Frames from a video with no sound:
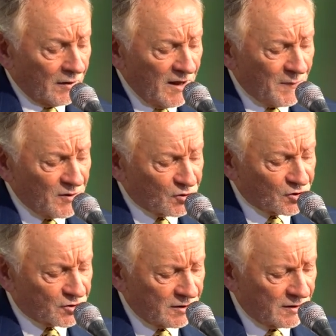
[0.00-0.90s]
They
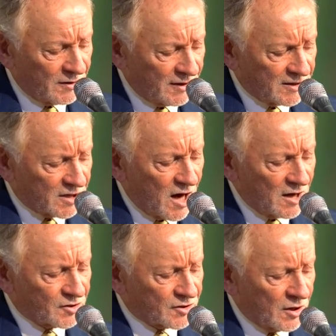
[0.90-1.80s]
pitched and they
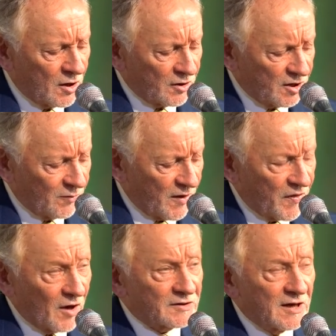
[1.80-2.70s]
tossed till we
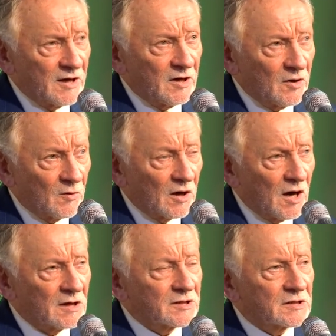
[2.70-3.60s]
thought they were
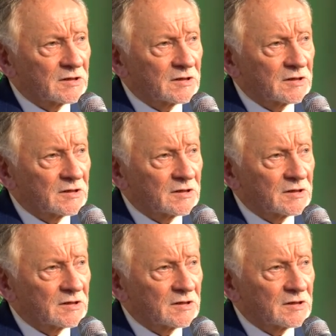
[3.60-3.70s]
lost